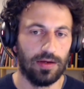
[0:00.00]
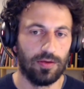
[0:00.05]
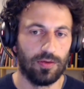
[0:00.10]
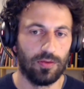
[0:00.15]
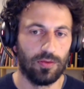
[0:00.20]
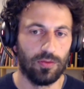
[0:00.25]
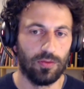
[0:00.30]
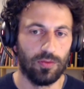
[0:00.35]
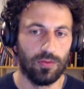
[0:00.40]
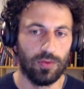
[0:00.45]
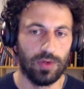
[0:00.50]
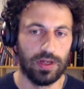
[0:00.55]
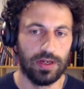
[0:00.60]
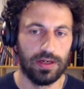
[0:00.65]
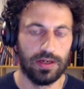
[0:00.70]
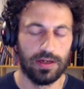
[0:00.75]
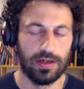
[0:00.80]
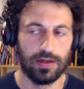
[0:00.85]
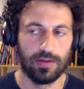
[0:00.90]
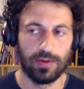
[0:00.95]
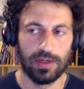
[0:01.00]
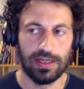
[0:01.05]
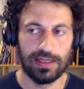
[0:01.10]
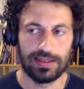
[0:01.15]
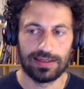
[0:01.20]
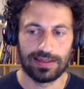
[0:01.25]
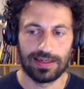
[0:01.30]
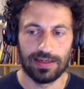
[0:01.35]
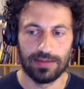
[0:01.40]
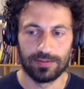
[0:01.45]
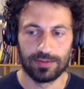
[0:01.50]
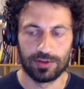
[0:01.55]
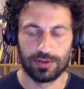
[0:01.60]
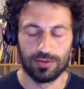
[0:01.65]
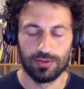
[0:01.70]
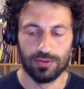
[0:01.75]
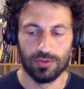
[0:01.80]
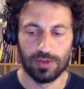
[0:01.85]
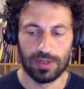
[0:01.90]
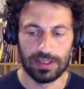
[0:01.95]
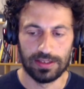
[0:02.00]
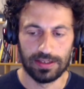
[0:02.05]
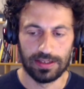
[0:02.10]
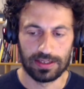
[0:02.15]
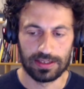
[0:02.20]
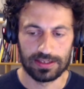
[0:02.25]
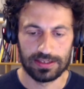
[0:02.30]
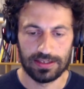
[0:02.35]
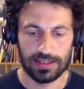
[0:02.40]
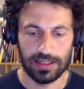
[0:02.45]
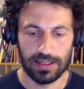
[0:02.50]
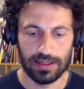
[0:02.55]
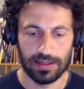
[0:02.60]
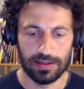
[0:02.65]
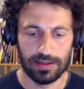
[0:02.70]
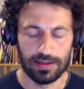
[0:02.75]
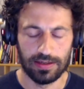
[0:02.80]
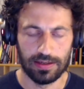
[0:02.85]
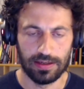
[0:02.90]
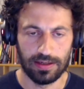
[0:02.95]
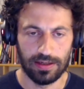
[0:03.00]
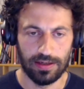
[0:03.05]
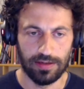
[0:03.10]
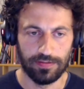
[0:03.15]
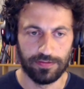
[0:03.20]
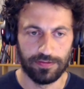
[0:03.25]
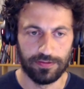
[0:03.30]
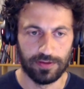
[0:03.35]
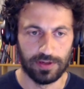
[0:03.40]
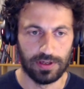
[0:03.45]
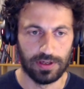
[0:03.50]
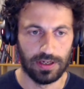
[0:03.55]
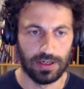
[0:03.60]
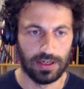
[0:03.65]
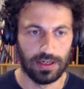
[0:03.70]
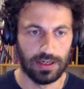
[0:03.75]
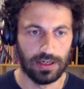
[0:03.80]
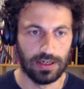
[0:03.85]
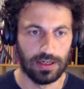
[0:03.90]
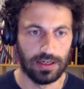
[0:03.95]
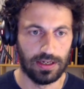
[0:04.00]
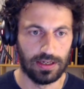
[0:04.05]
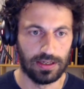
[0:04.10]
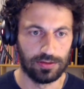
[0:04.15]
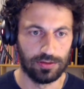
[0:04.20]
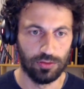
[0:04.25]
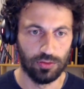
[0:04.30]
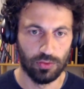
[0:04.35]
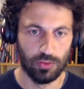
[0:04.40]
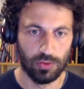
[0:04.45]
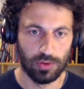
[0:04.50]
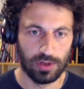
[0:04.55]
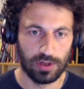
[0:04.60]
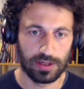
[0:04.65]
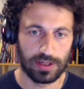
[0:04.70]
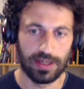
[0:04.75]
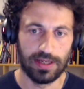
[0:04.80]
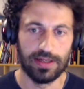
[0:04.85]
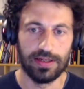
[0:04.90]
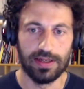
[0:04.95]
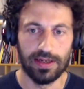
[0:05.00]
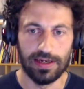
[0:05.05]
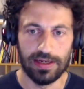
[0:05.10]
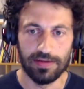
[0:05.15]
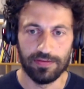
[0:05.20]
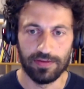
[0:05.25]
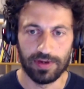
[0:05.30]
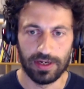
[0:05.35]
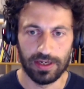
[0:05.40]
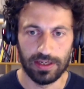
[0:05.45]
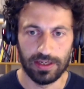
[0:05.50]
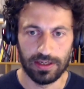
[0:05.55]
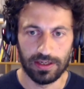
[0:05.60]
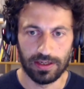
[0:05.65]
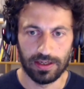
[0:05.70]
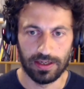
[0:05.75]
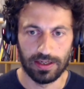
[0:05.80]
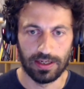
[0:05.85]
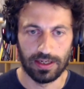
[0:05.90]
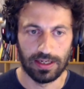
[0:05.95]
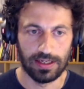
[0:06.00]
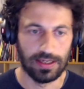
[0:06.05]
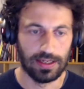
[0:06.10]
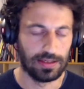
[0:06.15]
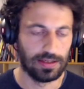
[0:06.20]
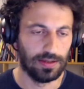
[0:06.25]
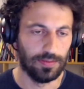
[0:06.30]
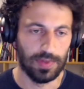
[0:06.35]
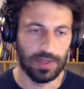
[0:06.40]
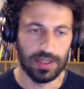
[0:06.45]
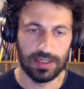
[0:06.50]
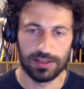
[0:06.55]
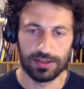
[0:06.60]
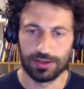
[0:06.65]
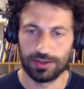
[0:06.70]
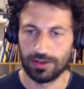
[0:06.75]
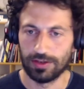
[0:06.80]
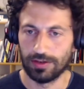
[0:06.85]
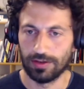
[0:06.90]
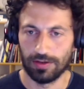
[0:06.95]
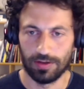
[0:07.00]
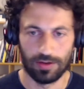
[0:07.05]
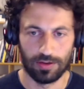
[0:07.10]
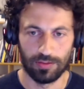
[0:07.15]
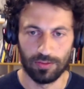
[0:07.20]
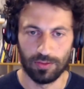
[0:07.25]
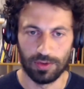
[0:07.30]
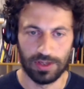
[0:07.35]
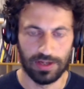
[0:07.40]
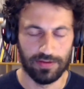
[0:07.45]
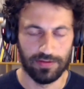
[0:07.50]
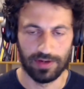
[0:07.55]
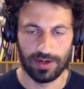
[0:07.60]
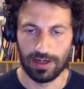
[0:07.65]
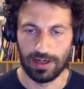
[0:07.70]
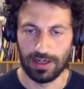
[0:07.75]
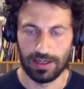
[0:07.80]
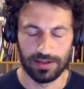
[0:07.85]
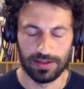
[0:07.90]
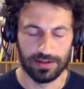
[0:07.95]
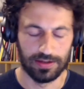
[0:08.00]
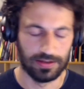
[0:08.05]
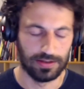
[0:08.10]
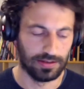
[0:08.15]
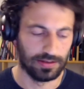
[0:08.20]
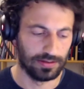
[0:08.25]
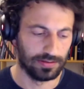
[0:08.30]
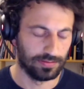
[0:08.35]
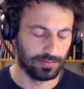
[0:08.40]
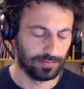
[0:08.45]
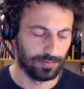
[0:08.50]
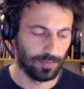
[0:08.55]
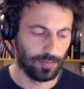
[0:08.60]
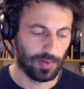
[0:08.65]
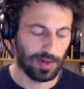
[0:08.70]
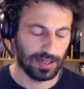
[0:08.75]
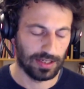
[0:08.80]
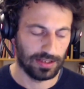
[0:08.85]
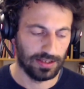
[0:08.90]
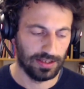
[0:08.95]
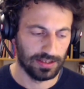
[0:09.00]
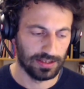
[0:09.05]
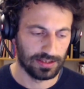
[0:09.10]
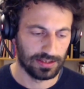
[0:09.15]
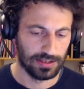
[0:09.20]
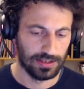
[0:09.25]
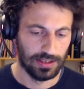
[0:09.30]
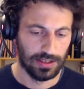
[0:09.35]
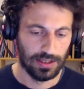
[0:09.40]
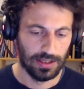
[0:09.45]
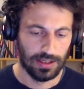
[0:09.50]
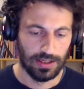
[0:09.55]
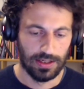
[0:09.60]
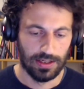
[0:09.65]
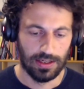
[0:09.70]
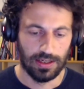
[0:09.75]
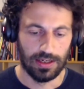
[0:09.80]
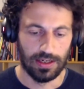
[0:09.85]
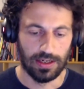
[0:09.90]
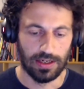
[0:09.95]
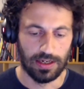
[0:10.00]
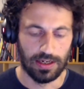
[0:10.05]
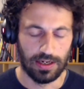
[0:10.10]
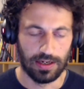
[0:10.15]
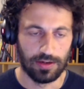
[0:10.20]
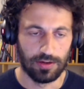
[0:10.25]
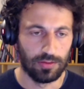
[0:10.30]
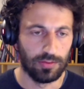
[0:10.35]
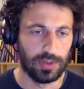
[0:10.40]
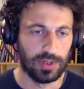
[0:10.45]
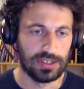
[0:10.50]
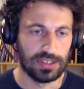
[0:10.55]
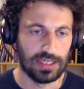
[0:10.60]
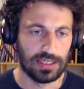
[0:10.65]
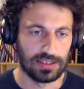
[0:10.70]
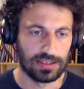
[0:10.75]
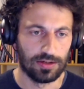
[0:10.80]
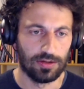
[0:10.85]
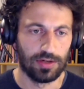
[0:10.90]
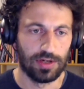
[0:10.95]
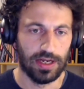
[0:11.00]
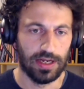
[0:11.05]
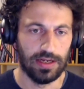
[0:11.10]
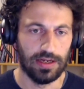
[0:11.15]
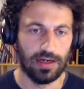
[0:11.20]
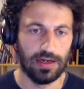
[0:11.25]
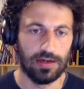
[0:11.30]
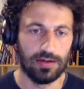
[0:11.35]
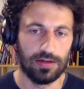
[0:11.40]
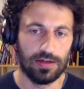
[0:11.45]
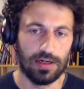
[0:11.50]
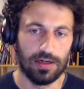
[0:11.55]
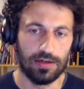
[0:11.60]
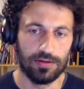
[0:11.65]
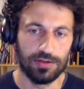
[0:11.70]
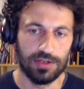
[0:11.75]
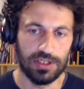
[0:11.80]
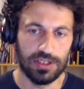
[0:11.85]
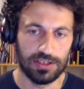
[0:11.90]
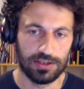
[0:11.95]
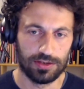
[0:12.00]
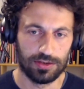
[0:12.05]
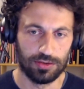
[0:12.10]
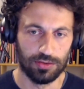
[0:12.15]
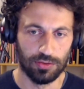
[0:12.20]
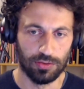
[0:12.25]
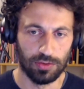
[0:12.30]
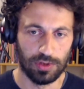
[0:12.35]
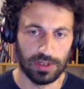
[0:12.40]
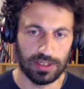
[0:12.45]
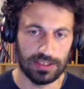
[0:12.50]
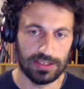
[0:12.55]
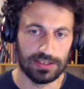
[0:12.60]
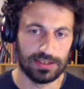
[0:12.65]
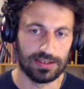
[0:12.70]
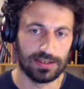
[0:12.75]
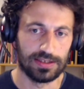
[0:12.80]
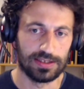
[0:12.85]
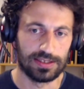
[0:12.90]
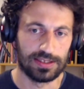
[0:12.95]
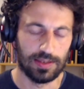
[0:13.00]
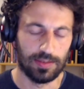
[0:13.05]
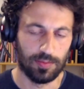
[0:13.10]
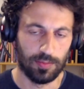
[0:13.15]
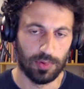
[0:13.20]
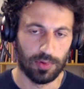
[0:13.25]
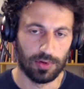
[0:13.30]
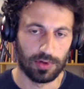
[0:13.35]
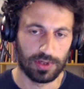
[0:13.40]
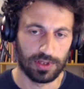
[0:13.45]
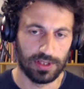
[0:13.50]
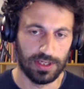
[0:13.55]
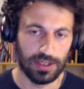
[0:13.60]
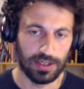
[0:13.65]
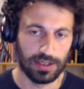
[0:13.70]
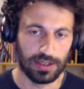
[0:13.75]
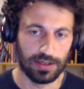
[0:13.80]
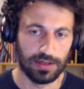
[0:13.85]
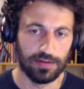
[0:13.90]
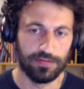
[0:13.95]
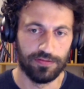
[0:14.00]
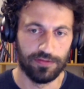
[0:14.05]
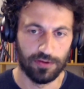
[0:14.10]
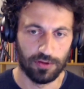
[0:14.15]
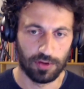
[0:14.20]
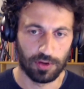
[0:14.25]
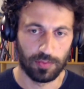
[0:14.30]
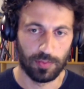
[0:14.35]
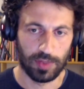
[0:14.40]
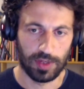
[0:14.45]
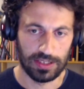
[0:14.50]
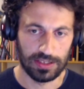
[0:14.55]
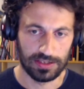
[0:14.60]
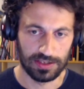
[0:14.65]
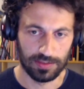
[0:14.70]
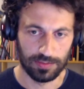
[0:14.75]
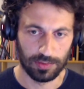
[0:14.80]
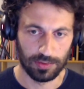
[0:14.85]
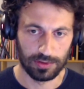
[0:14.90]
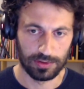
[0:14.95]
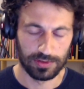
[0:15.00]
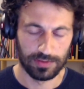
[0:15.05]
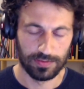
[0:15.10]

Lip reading: when it comes to understand if a tool can deliver a data mesh or whatever other practice, I always ask, okay, how this tool is supporting the 4 principles?